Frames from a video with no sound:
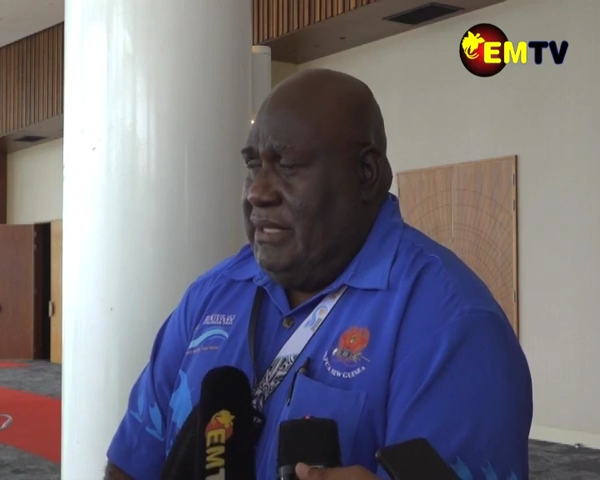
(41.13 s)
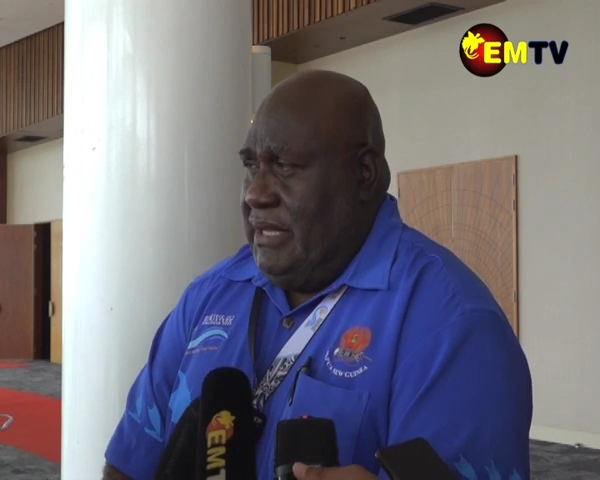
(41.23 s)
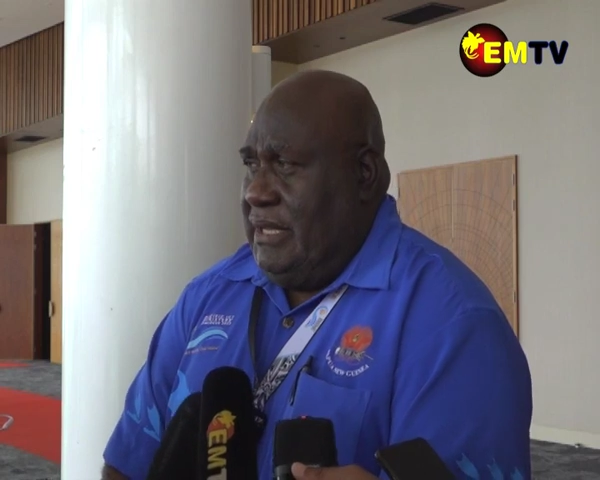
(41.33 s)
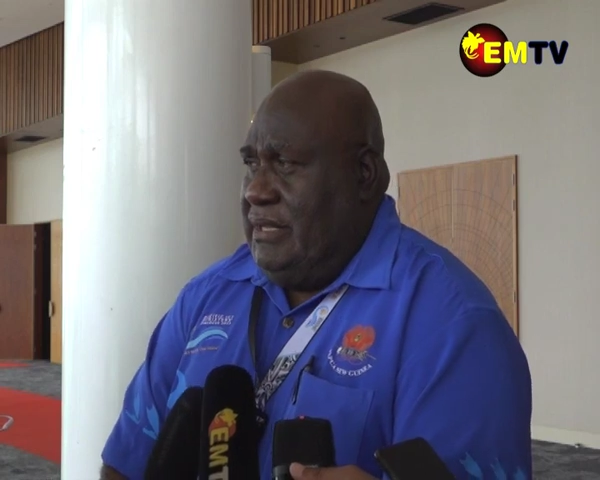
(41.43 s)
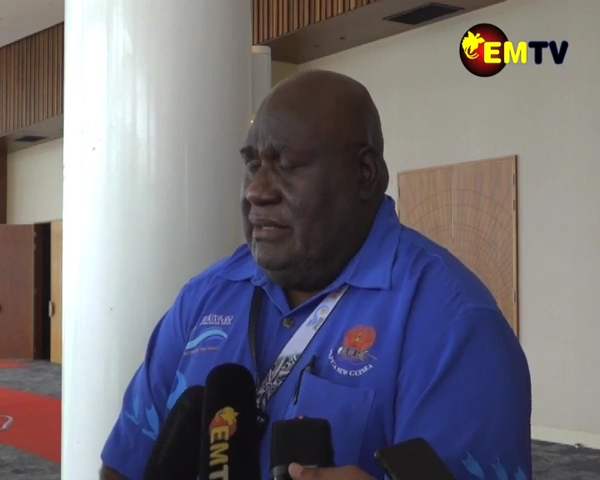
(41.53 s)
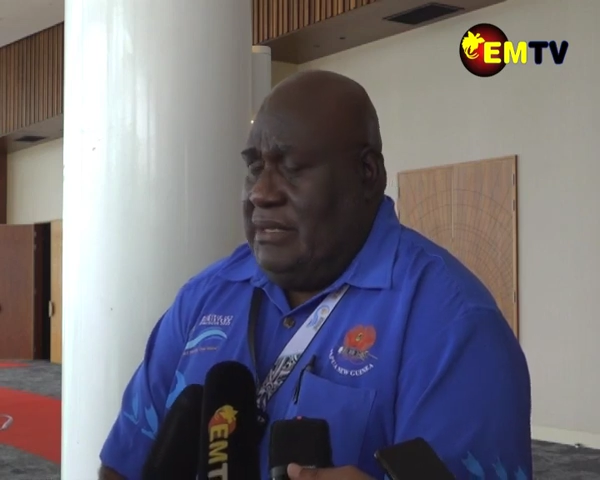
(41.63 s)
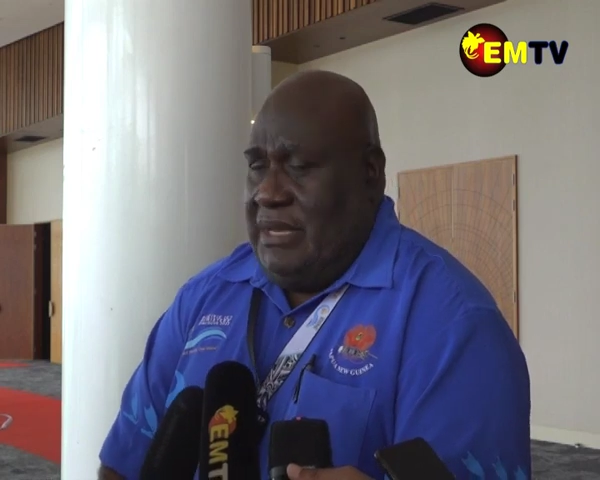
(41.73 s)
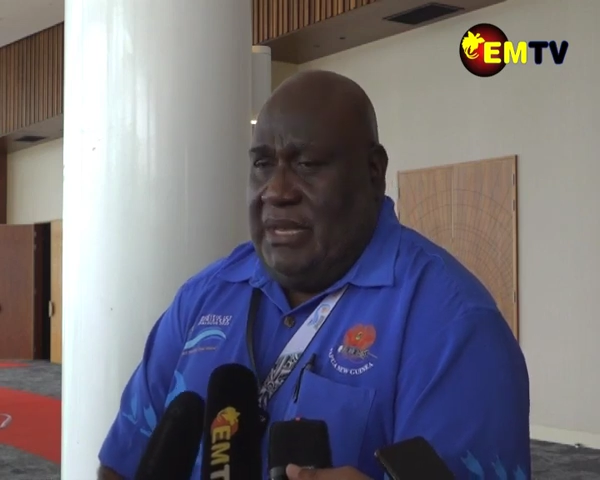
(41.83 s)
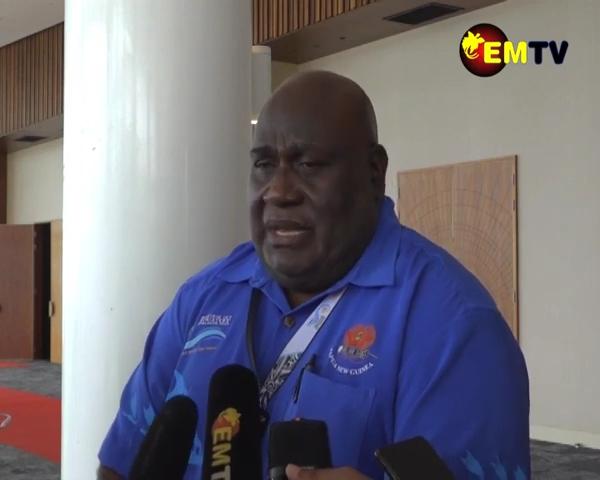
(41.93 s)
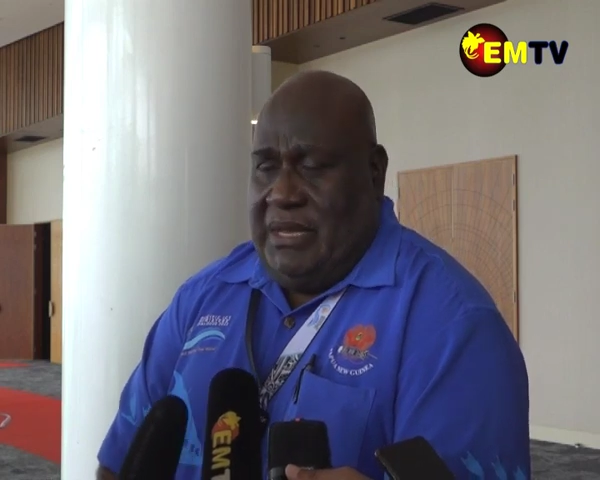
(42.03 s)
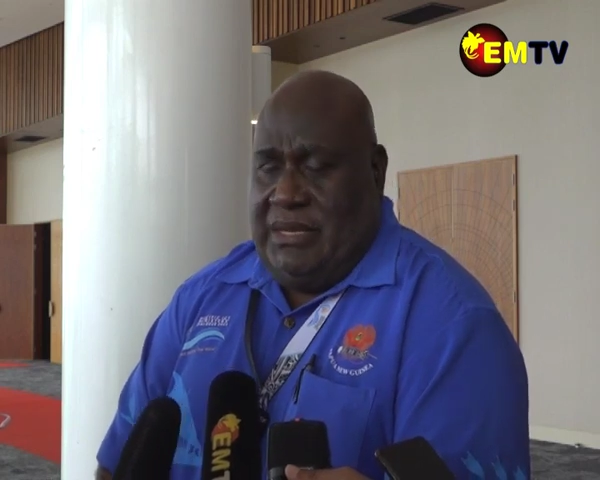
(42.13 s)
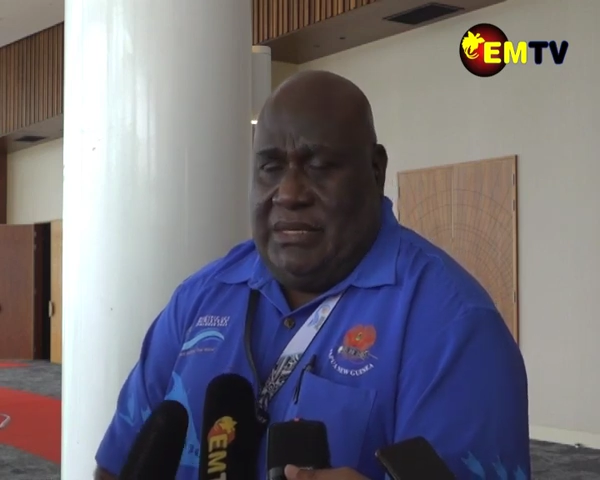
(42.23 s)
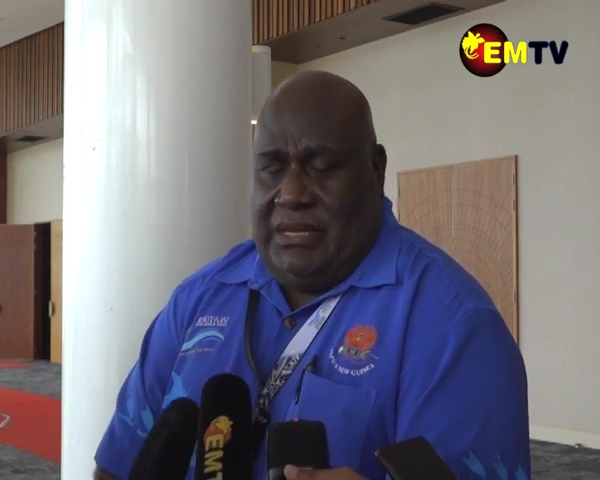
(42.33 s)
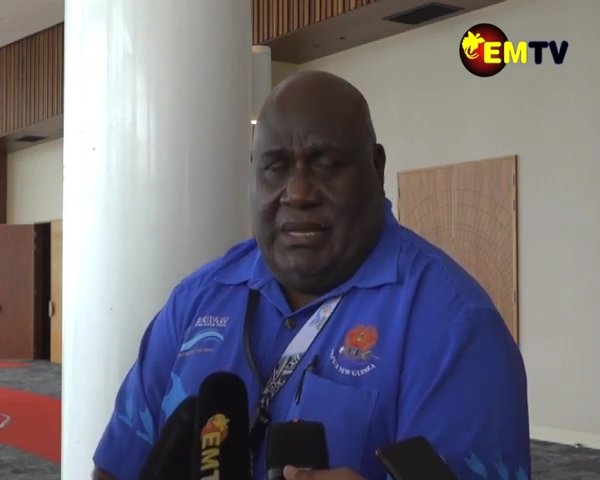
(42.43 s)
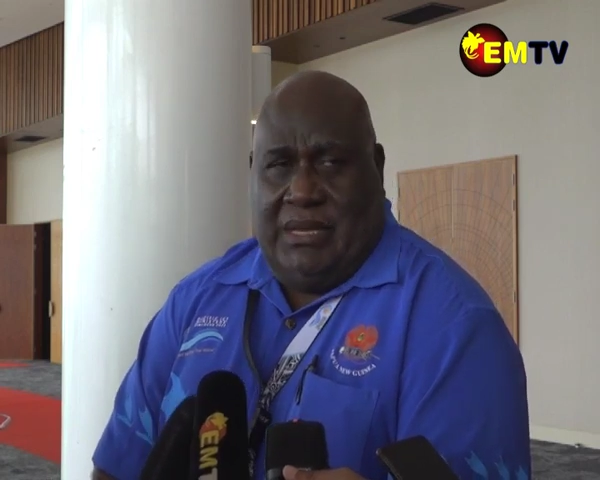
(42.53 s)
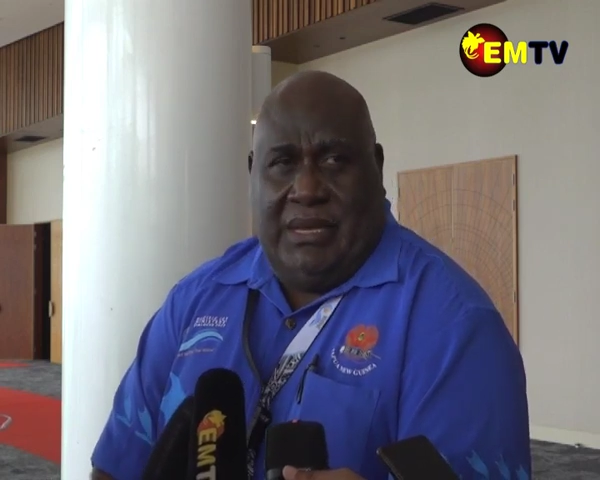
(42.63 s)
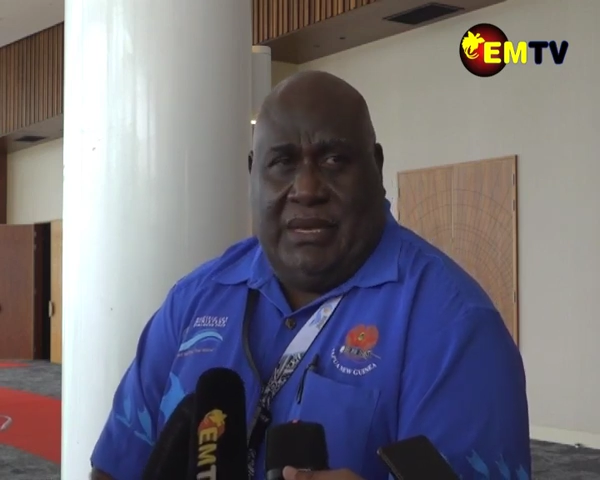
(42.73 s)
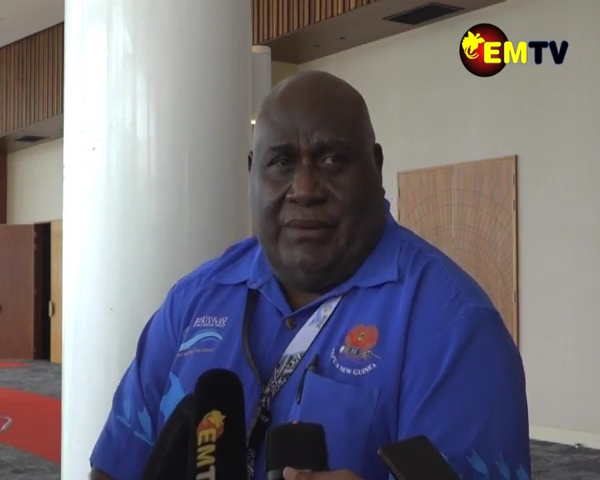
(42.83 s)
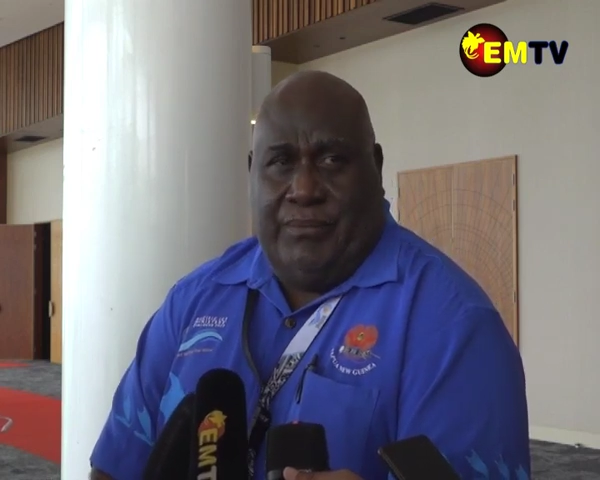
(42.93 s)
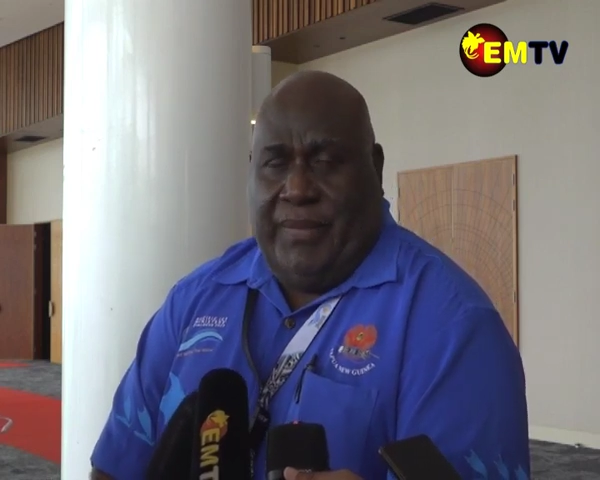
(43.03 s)
their uh,
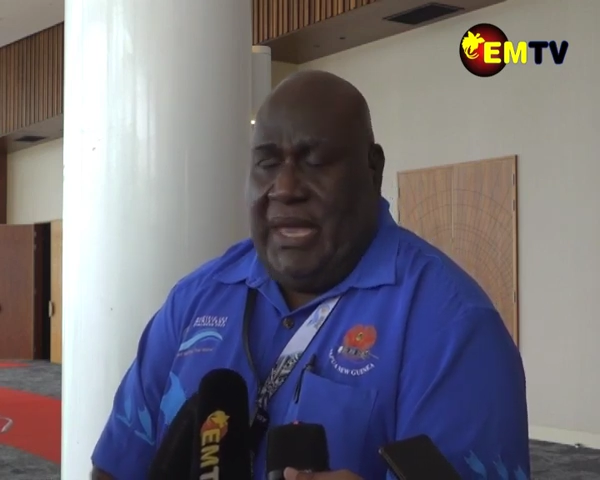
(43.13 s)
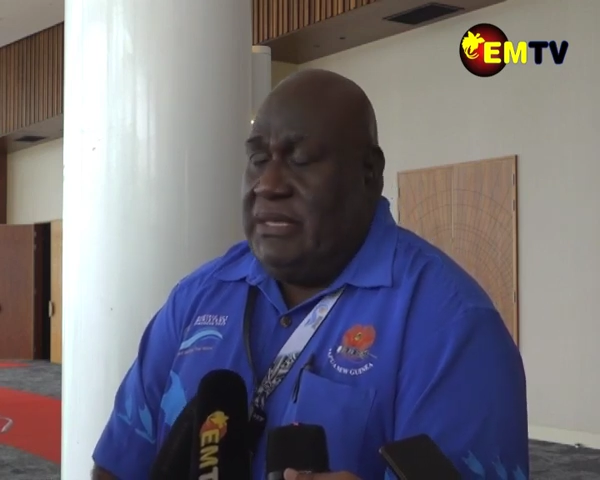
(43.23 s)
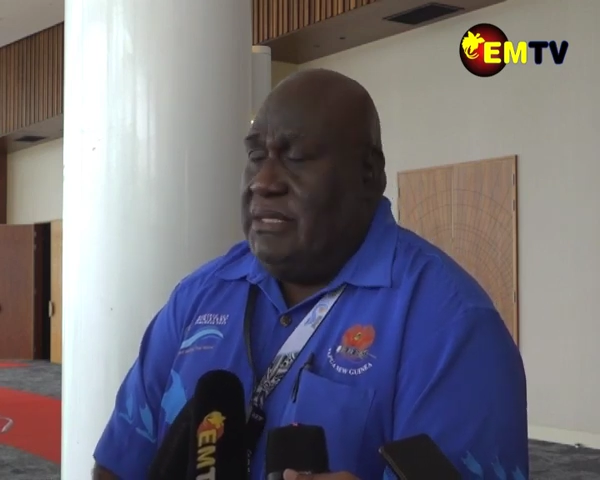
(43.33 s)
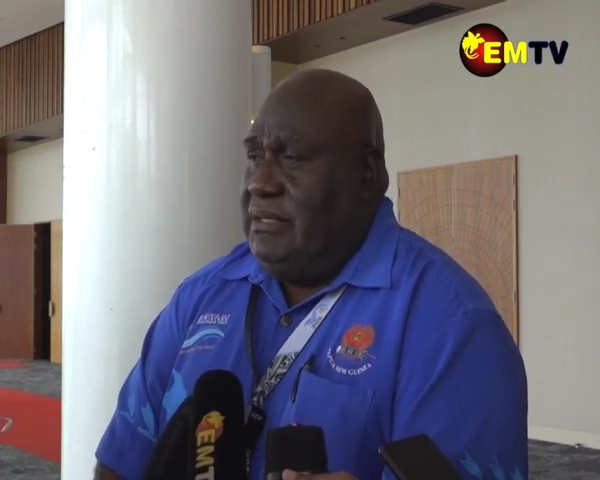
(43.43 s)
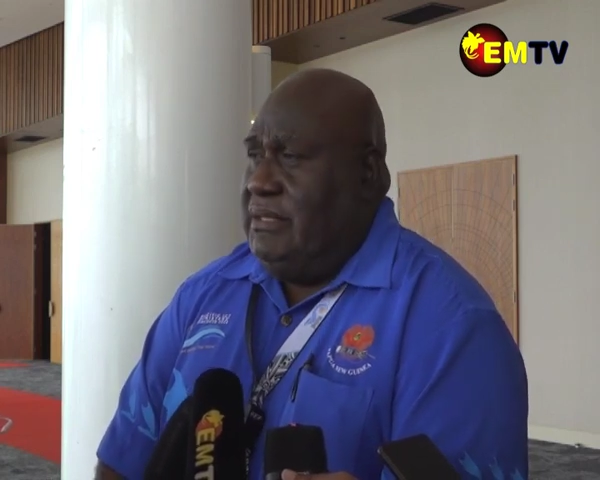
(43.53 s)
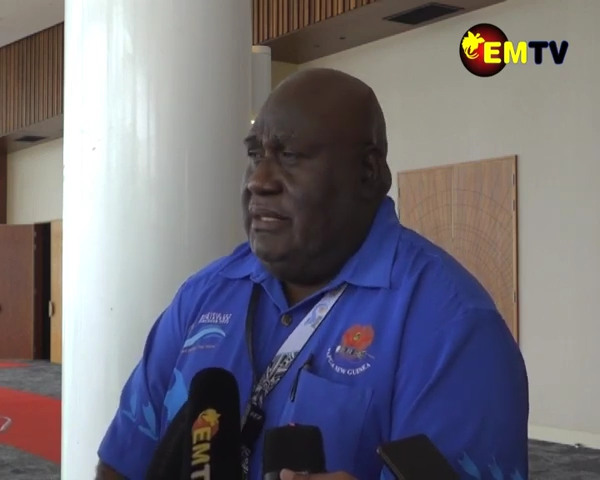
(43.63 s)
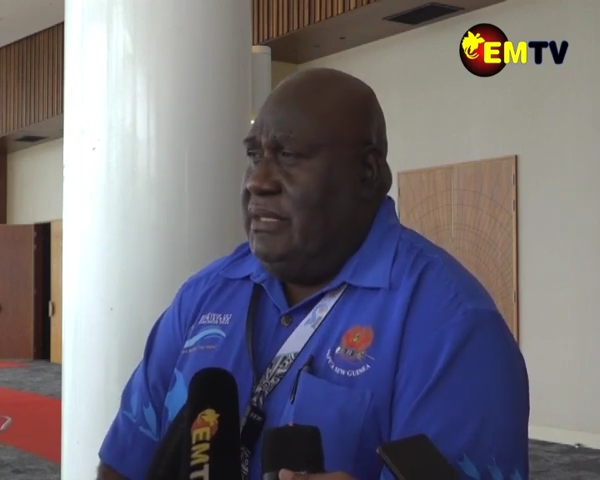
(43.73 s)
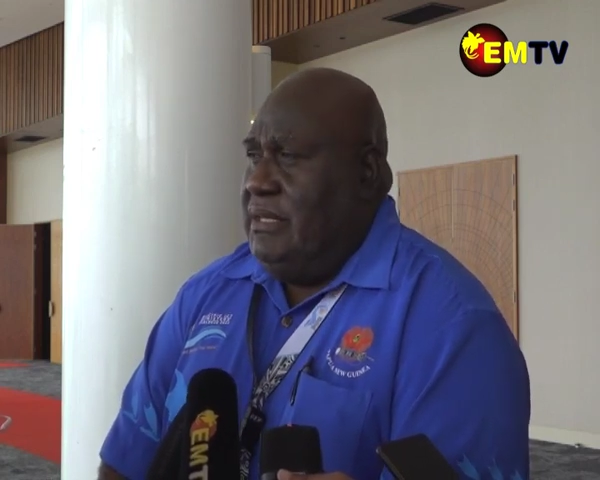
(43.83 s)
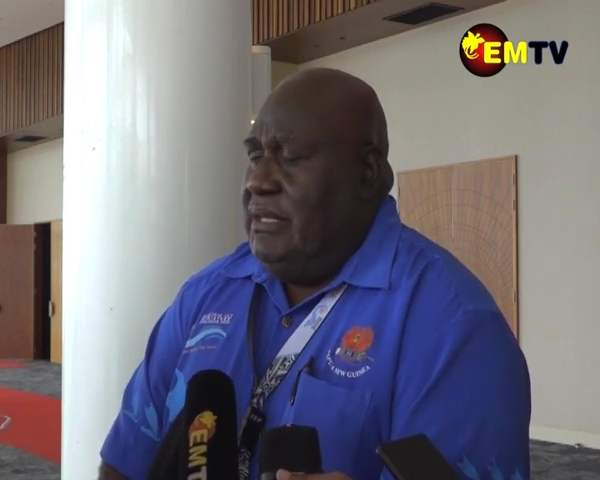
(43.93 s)
uh um, ICT.